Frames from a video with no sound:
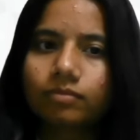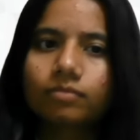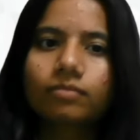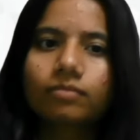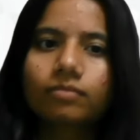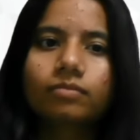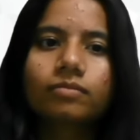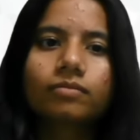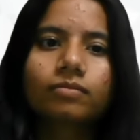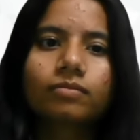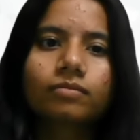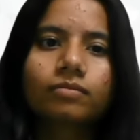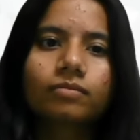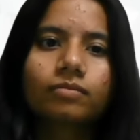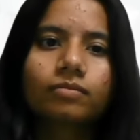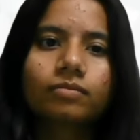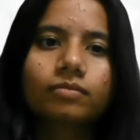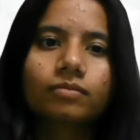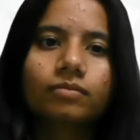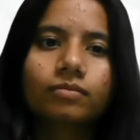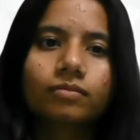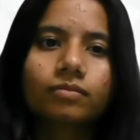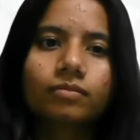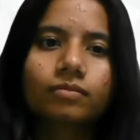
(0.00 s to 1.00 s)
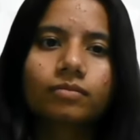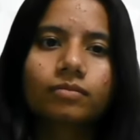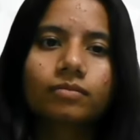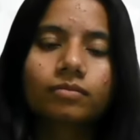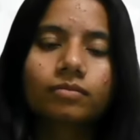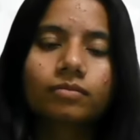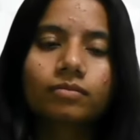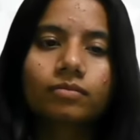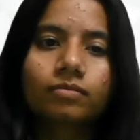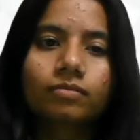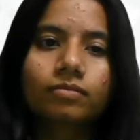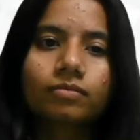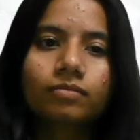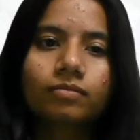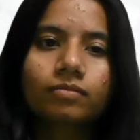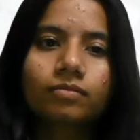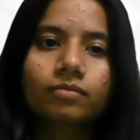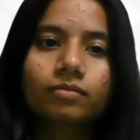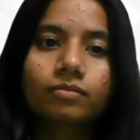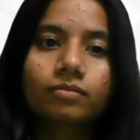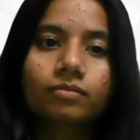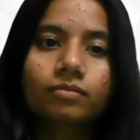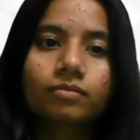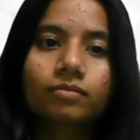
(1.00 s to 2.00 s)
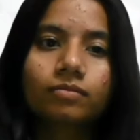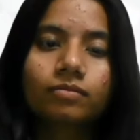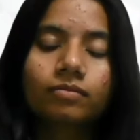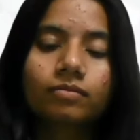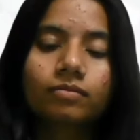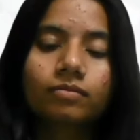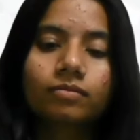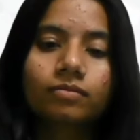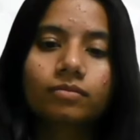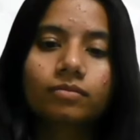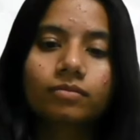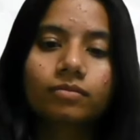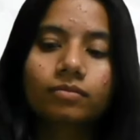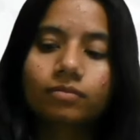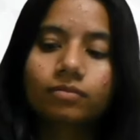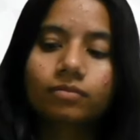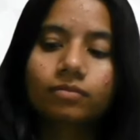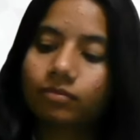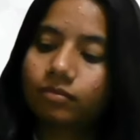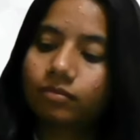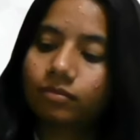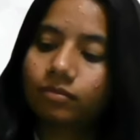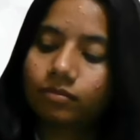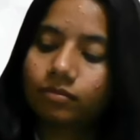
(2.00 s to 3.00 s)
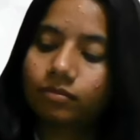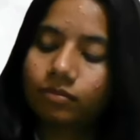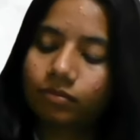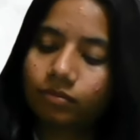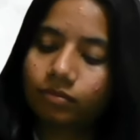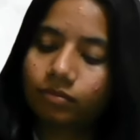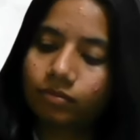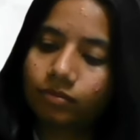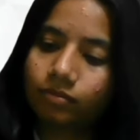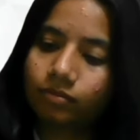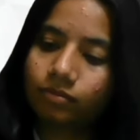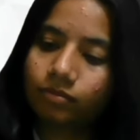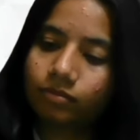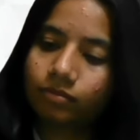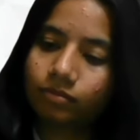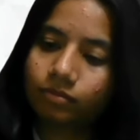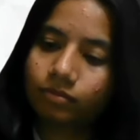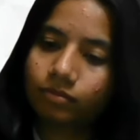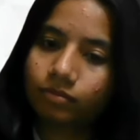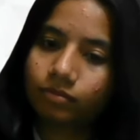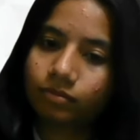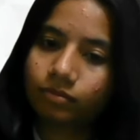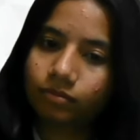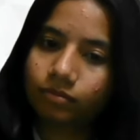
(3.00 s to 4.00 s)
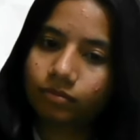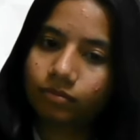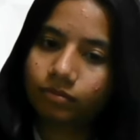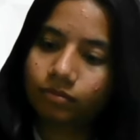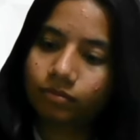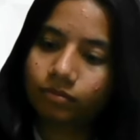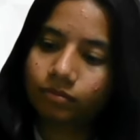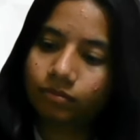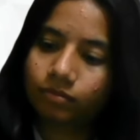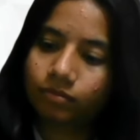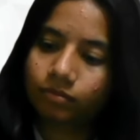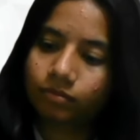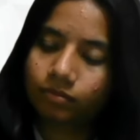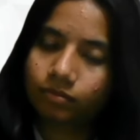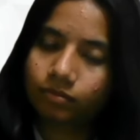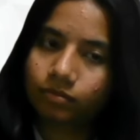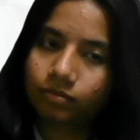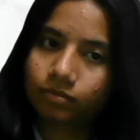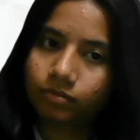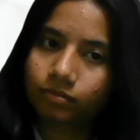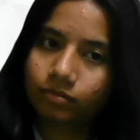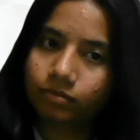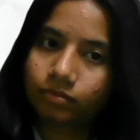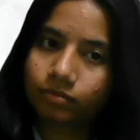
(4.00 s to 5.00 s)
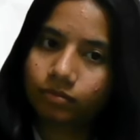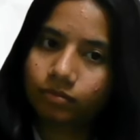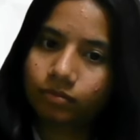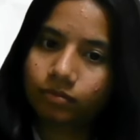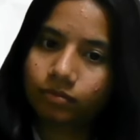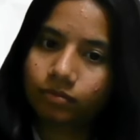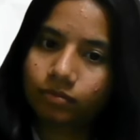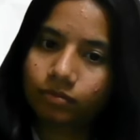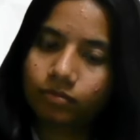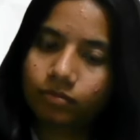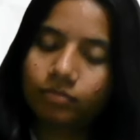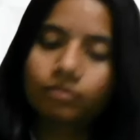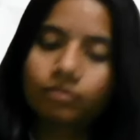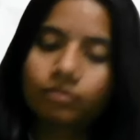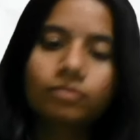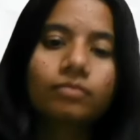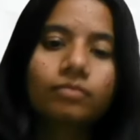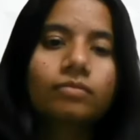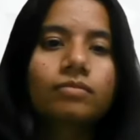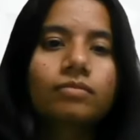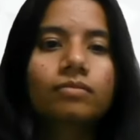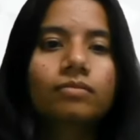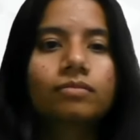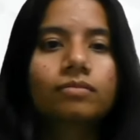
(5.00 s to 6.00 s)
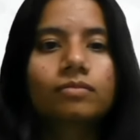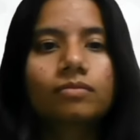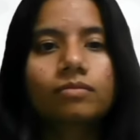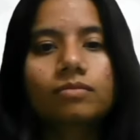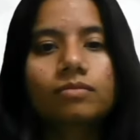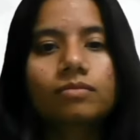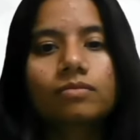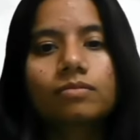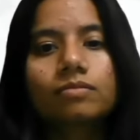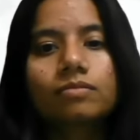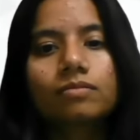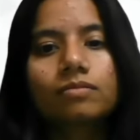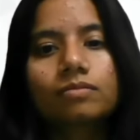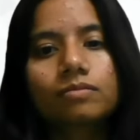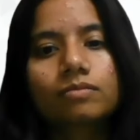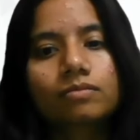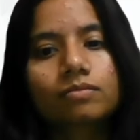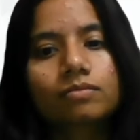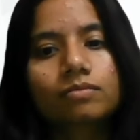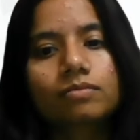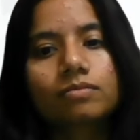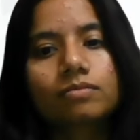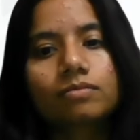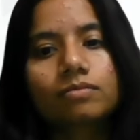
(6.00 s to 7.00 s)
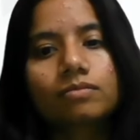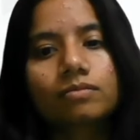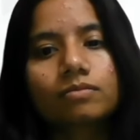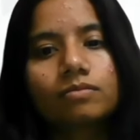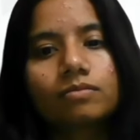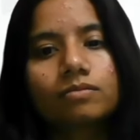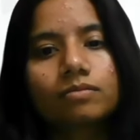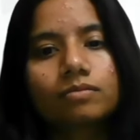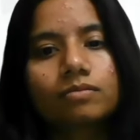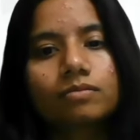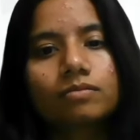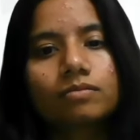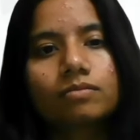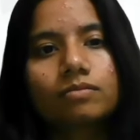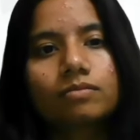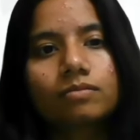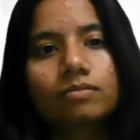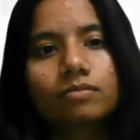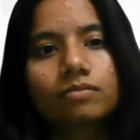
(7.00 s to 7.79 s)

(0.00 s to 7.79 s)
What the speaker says: The person shown says nothing.